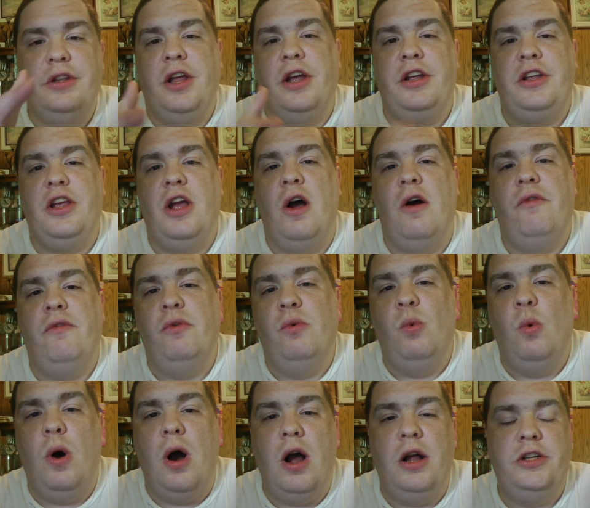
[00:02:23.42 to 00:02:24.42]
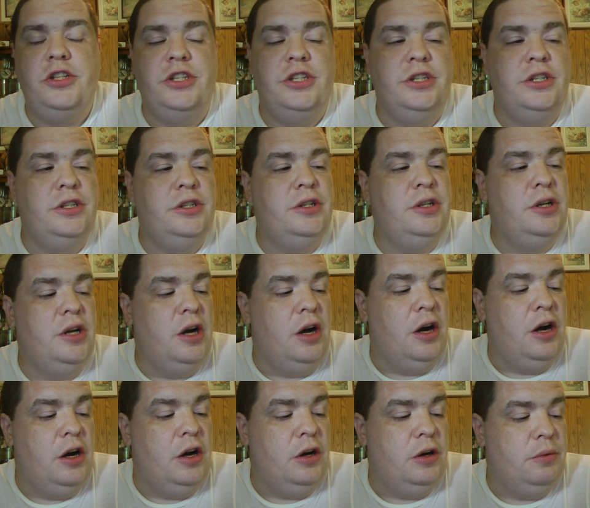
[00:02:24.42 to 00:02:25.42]
thank y'all for watching.
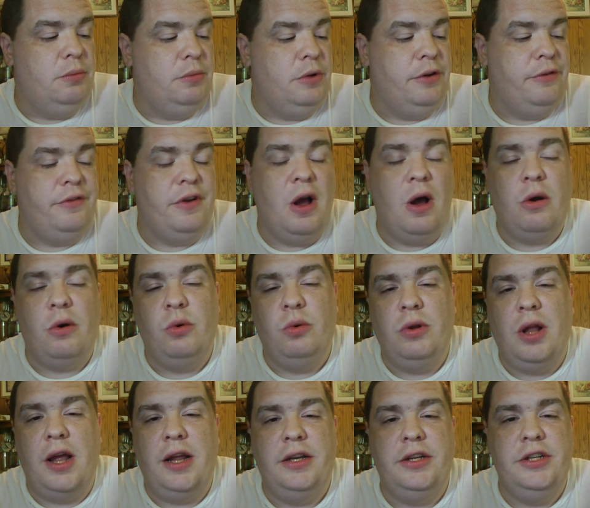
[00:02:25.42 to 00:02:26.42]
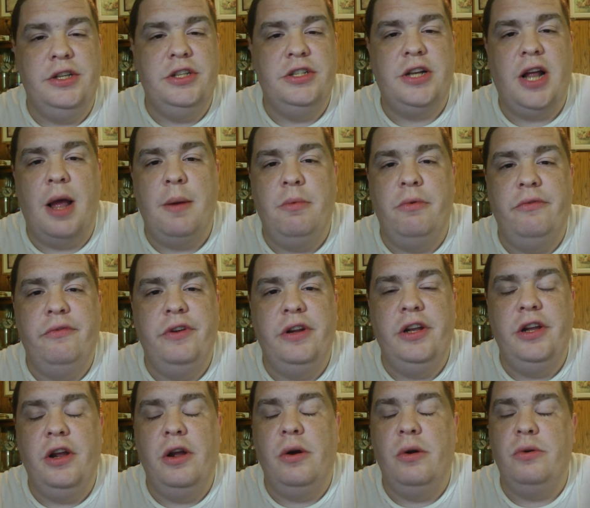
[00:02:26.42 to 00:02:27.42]
Uh, if y'all don't like these type of
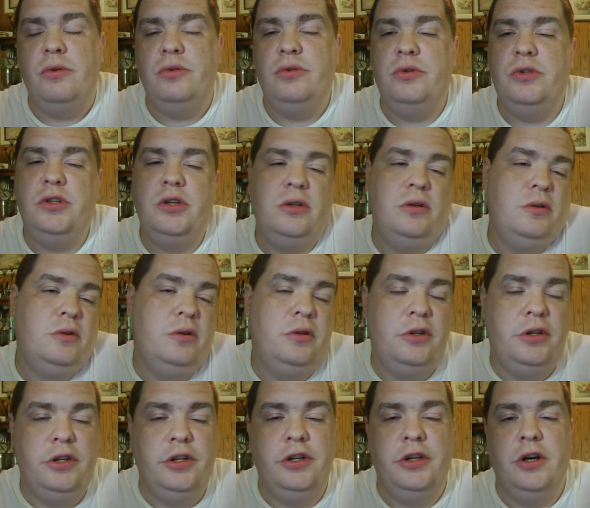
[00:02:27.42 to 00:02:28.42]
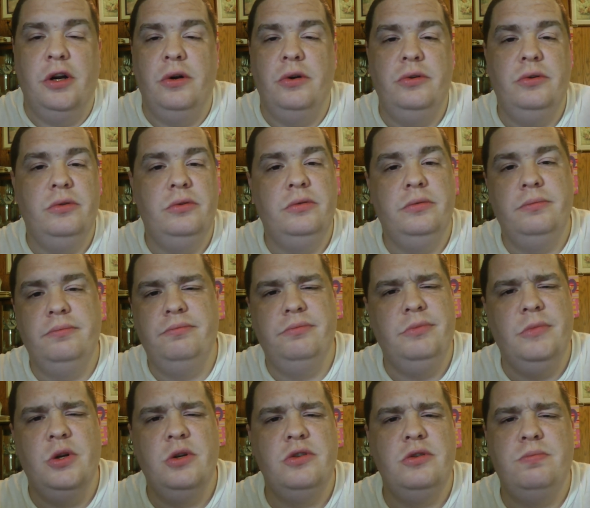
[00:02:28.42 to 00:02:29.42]
videos, you know,
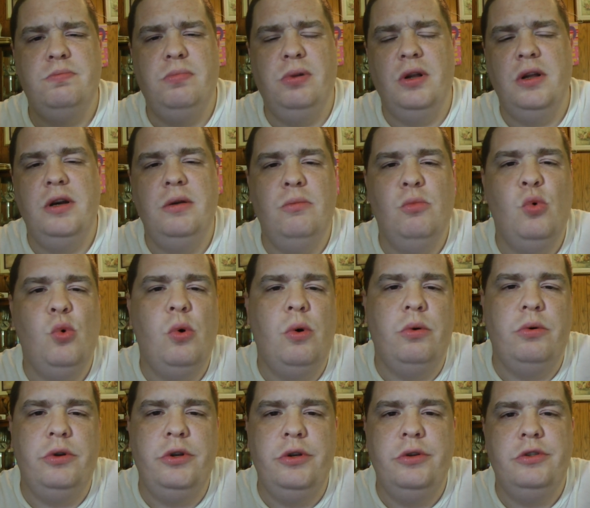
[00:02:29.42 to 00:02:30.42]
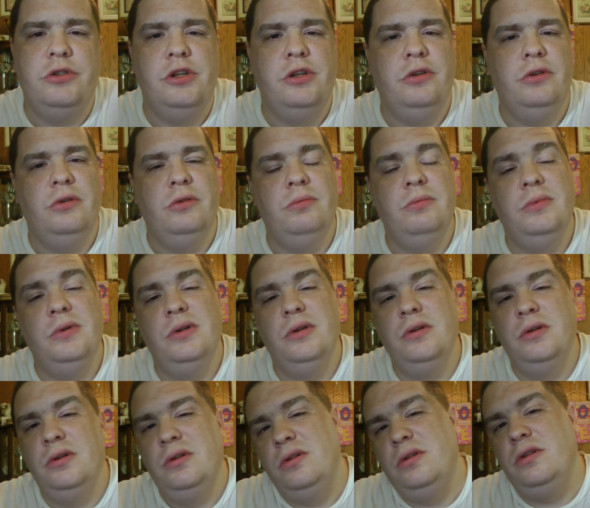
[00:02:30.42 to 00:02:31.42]
there's plenty more on YouTube.
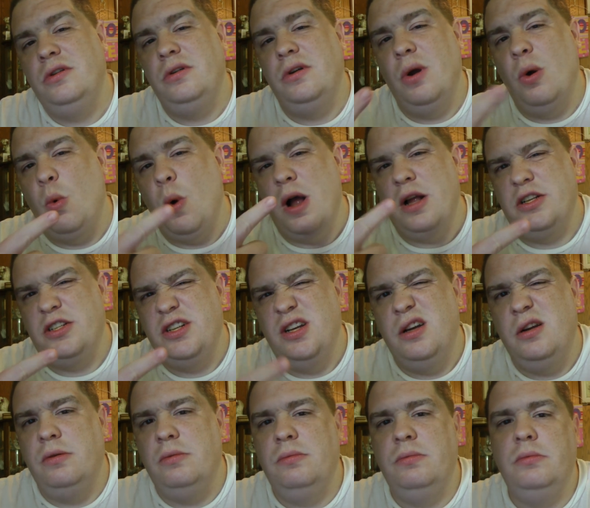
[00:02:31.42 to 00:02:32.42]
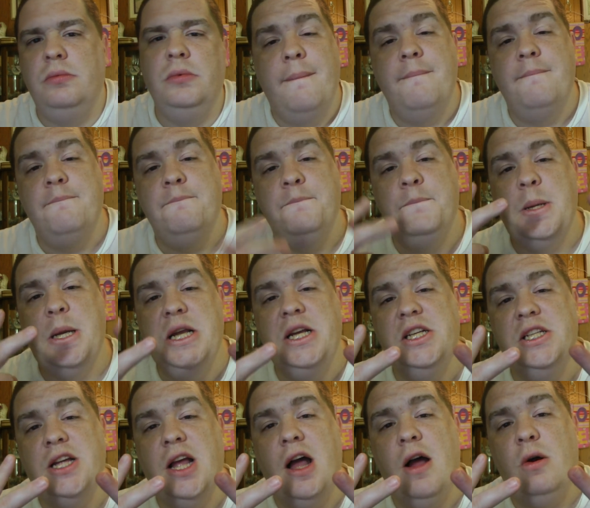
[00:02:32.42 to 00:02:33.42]
Go watch them.
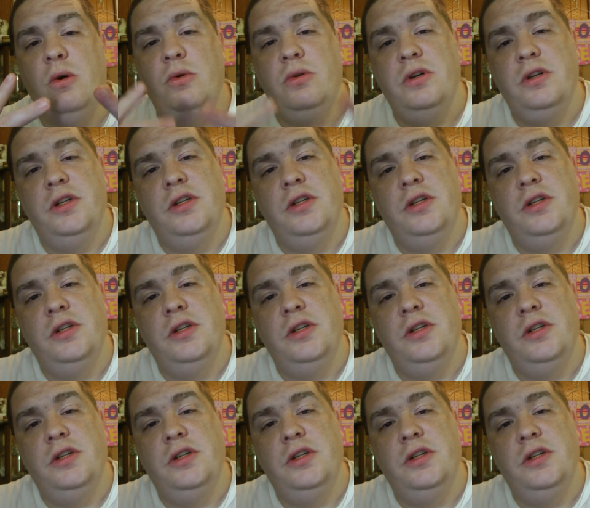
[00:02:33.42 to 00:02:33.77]
Peace out.